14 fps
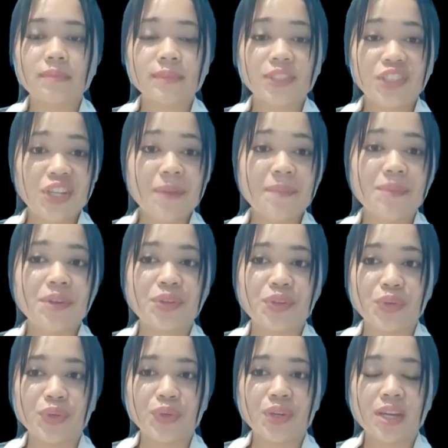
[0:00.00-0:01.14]
Chapter
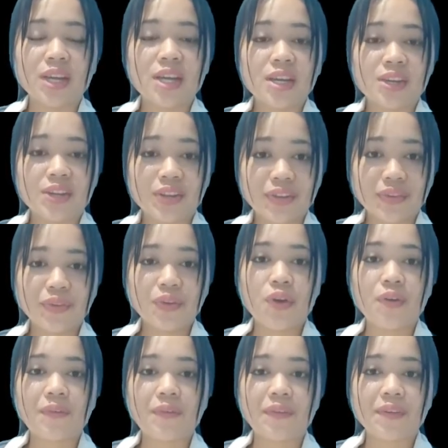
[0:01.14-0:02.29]
2. Review
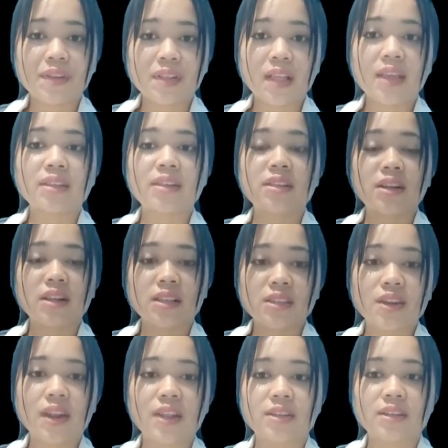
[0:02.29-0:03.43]
of related
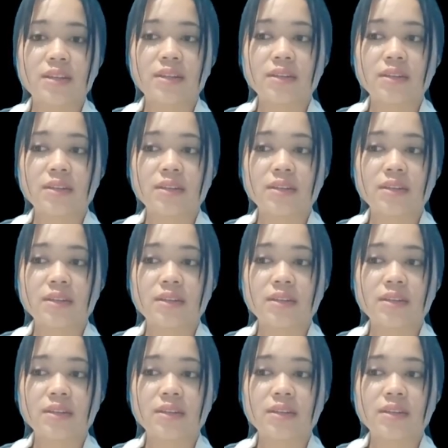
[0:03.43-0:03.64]
literature.